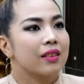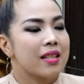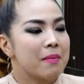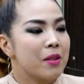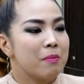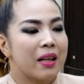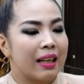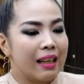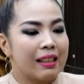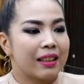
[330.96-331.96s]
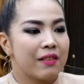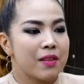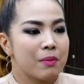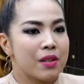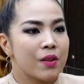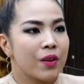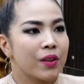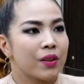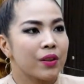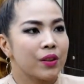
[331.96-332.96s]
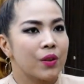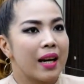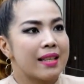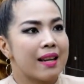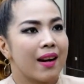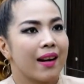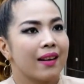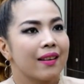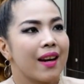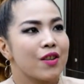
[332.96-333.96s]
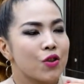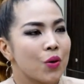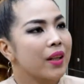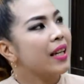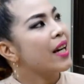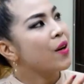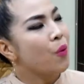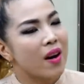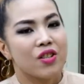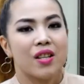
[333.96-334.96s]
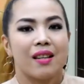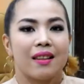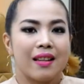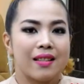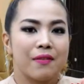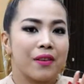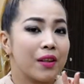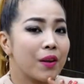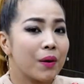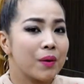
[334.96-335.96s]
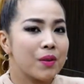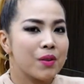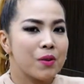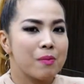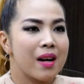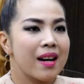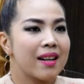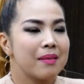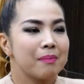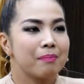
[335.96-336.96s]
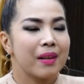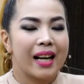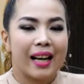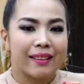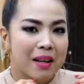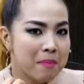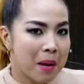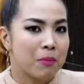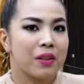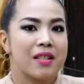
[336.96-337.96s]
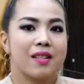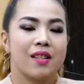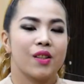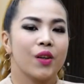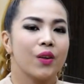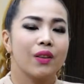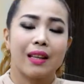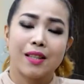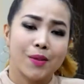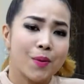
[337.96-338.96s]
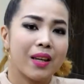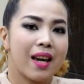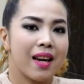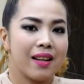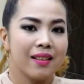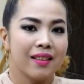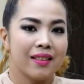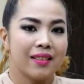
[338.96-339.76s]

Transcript: kasama yung mga relatives mo siguro, you guys are enjoying watching these videos, yung mga magagandang memories niyo. That's okay.